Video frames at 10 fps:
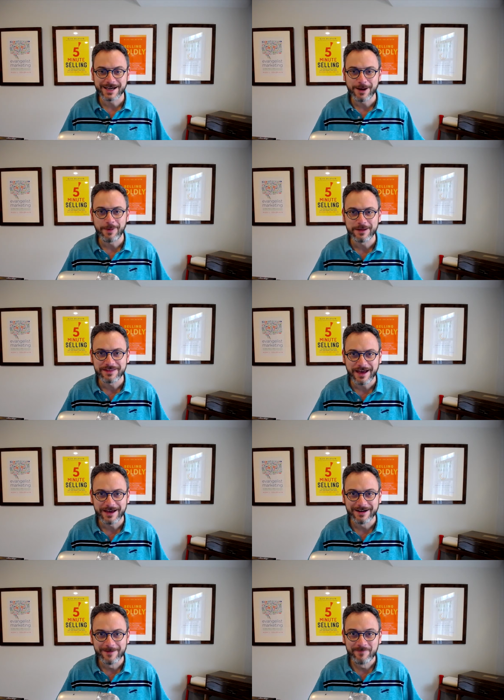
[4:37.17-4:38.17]
How about
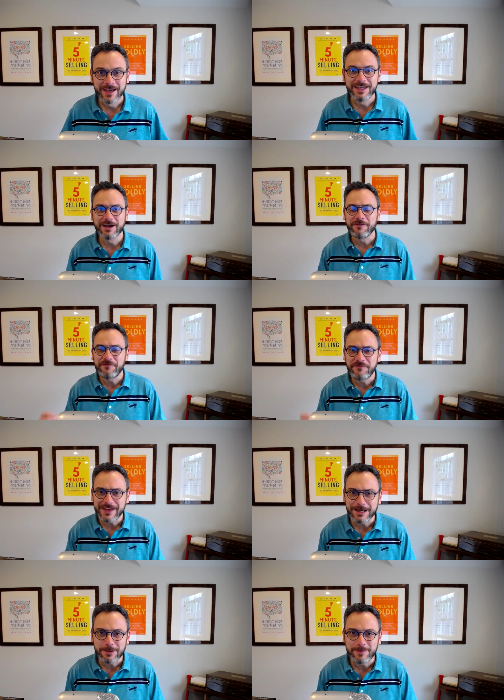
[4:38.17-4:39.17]
that? You'll
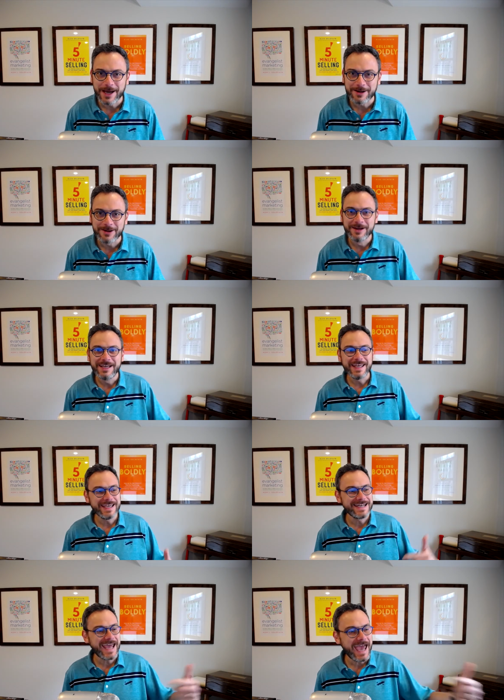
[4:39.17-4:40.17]
feel better
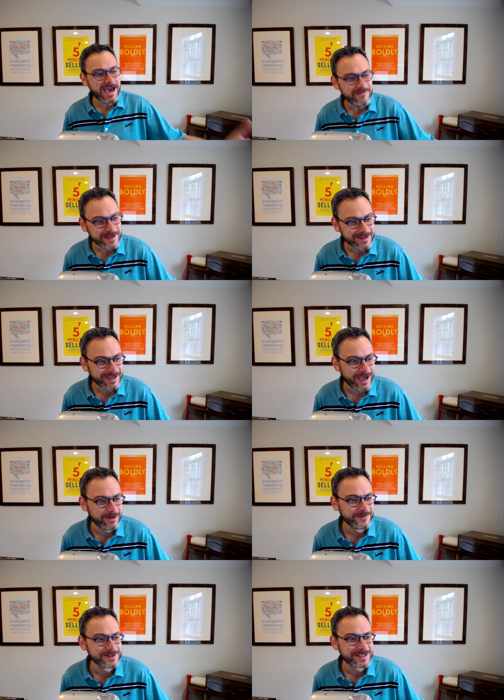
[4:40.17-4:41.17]
in having the
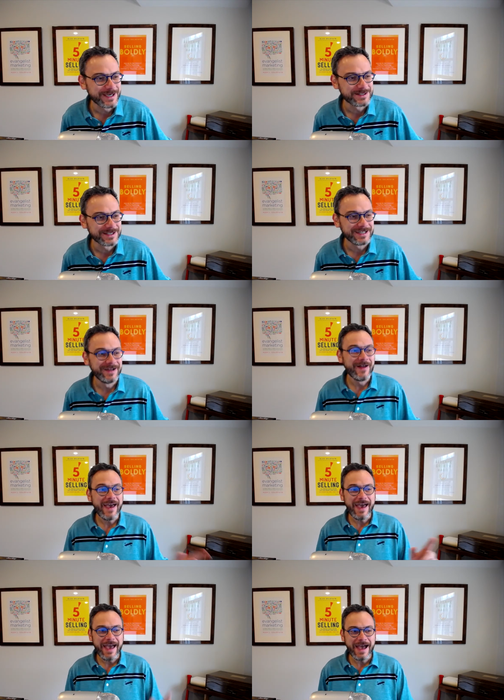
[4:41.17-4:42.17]
conversation.
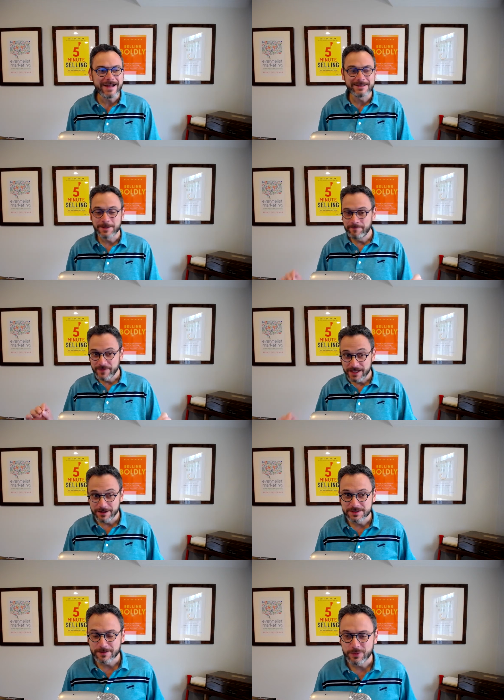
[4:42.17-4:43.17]
And
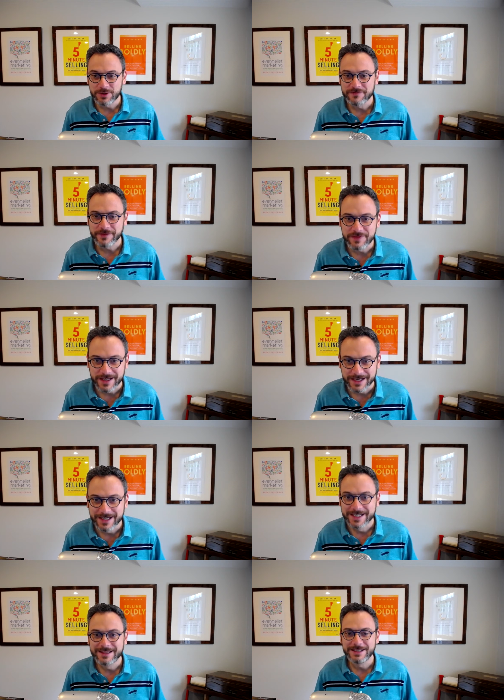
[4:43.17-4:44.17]
here's the beautiful thing.
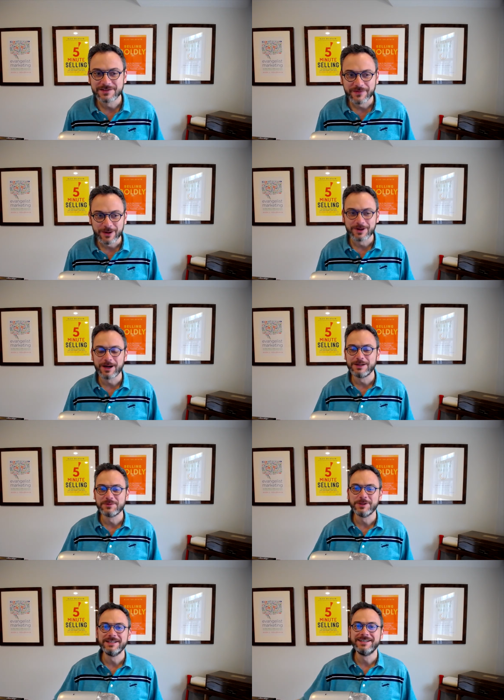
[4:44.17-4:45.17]
These phone calls
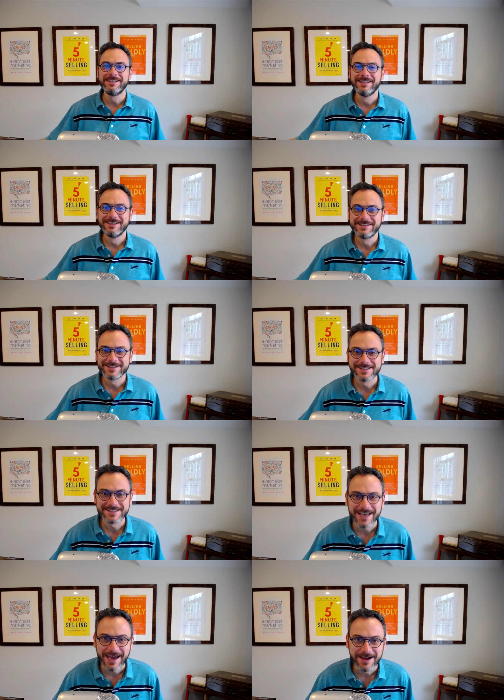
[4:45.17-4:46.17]
will lead to
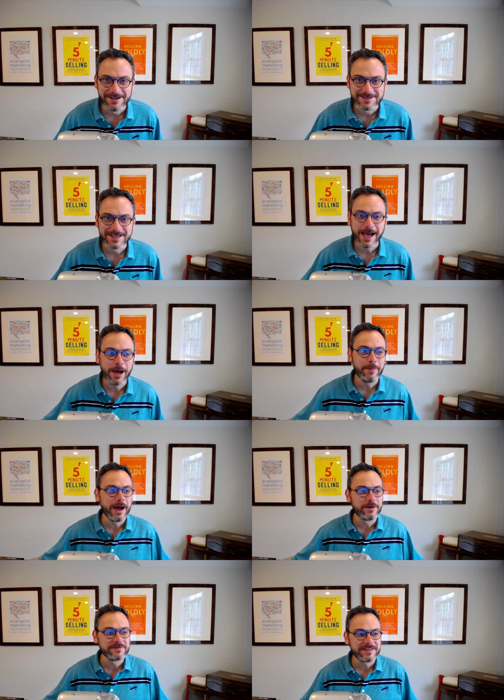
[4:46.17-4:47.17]
sales. How
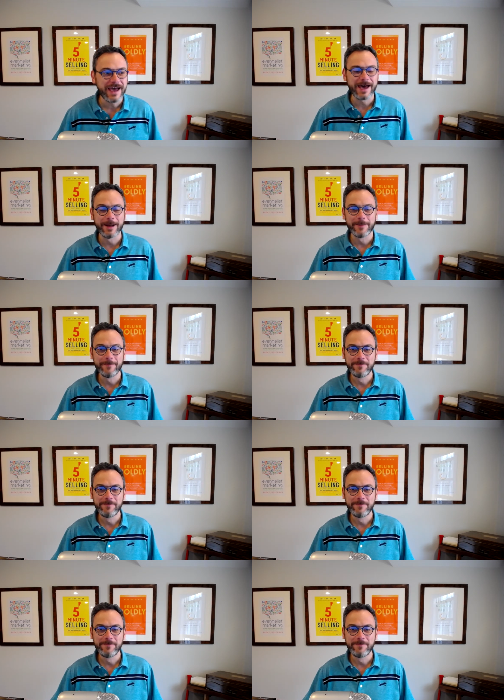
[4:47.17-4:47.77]
about that?